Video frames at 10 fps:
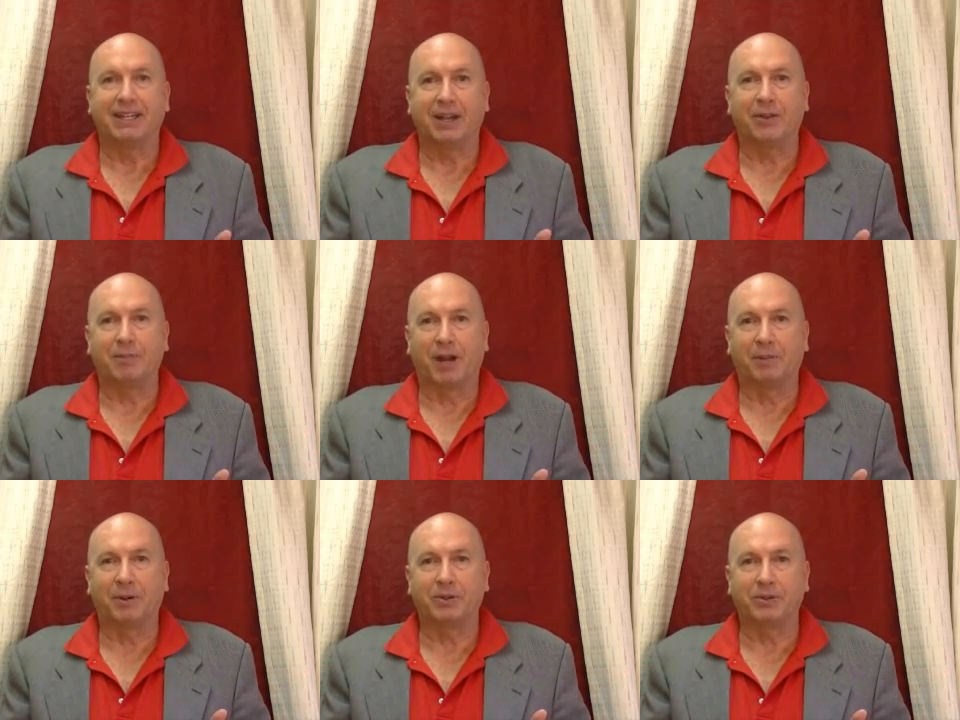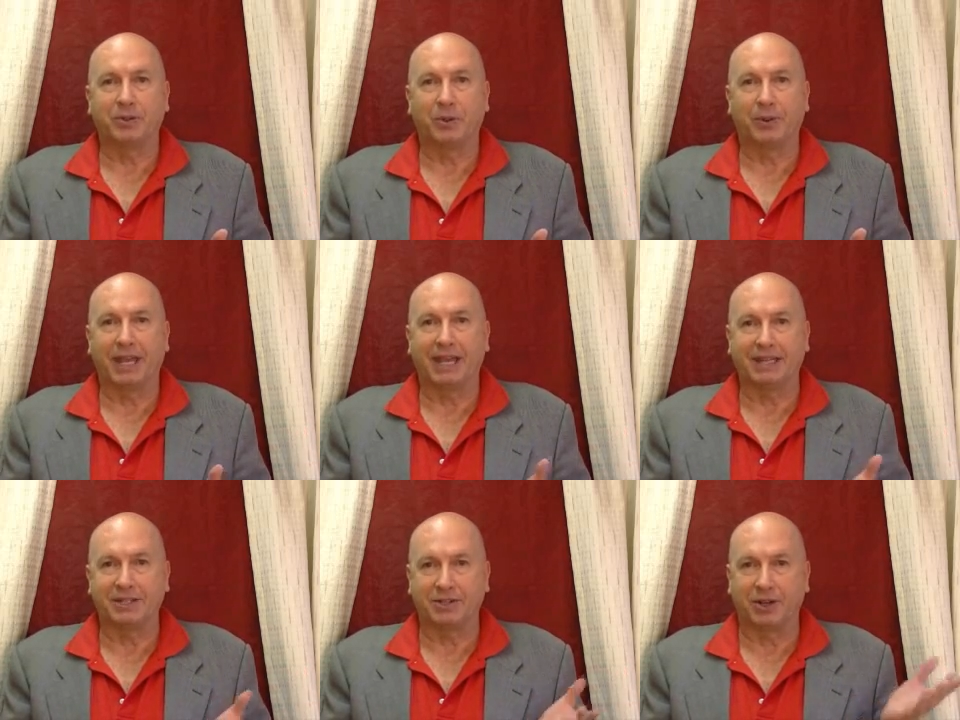tell the barber to go ahead
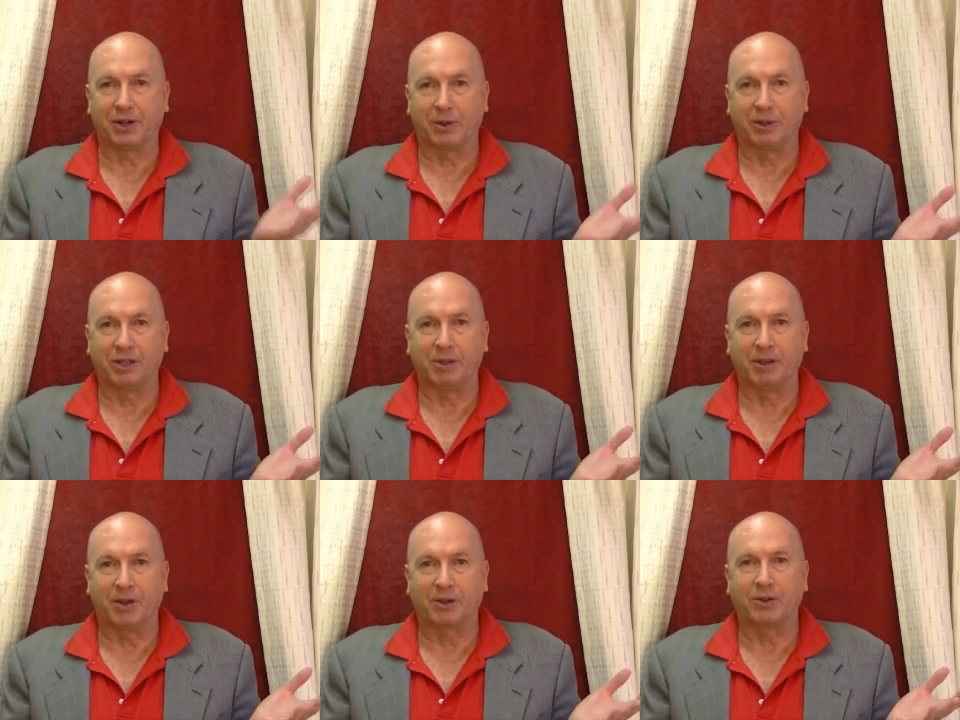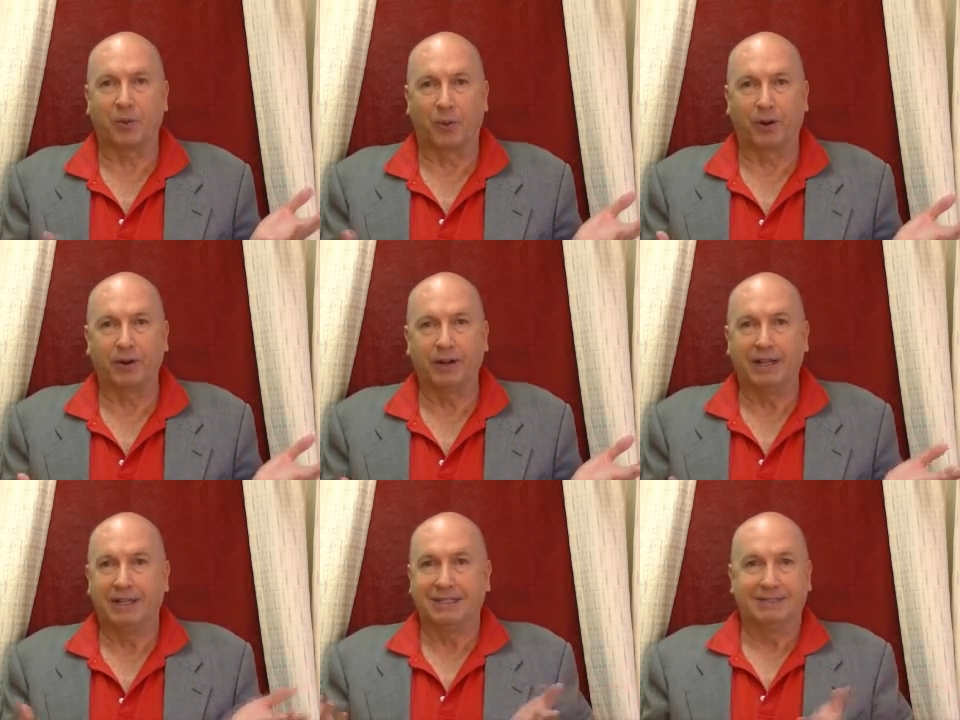and let your hair grow a little bit longer, or
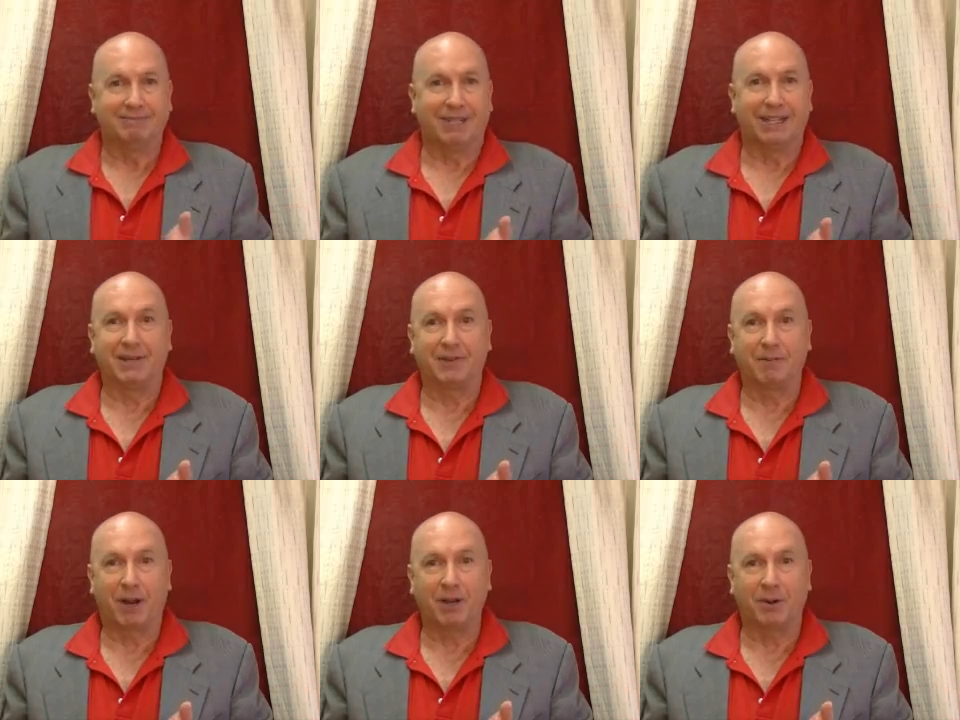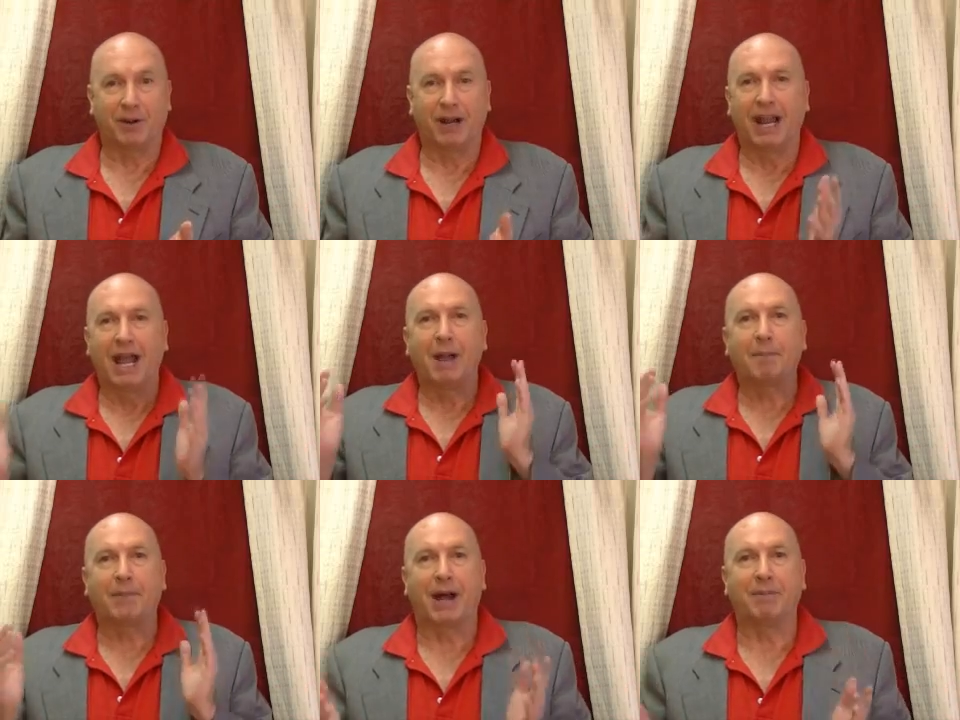get a different barber.
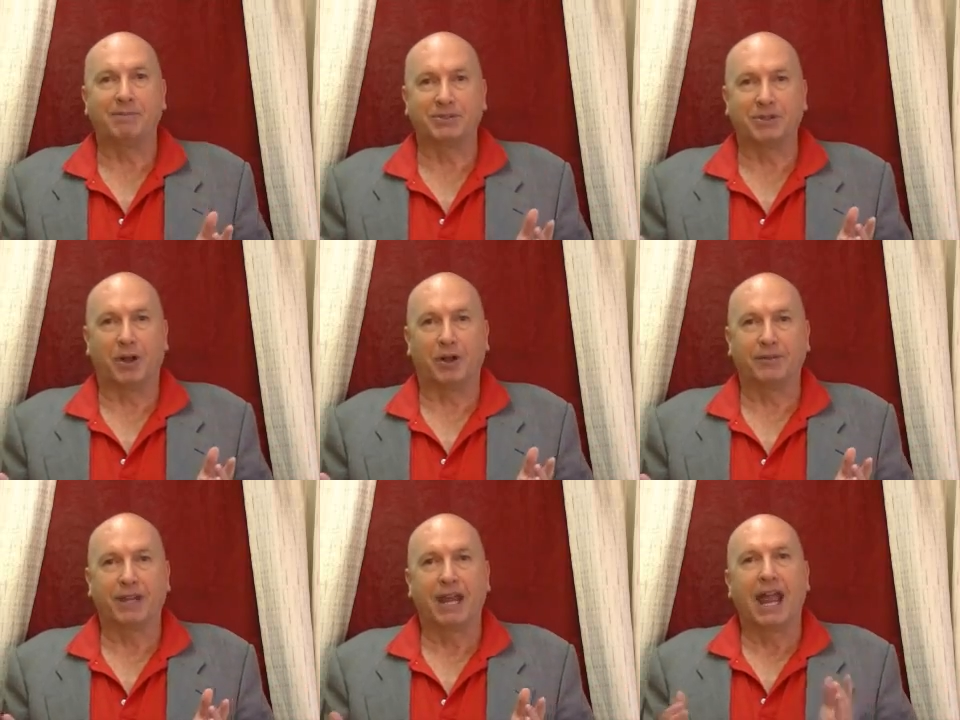Problem solved.